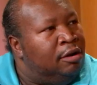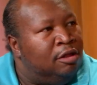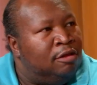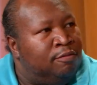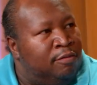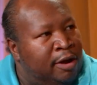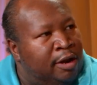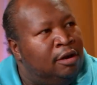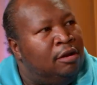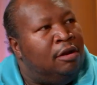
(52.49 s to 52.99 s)

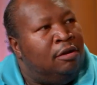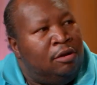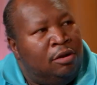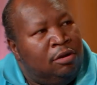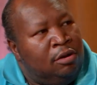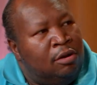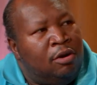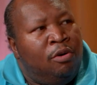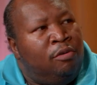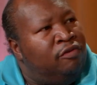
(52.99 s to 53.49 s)
Explain the
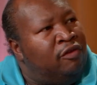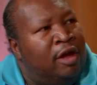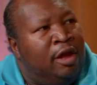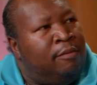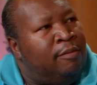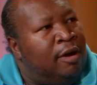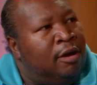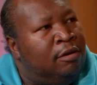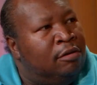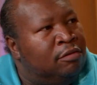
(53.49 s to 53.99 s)
whole thing
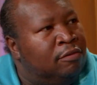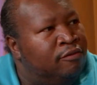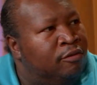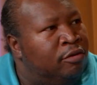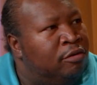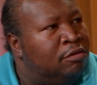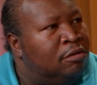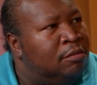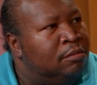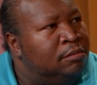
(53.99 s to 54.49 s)
about us for
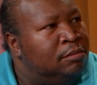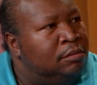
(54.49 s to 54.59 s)
us.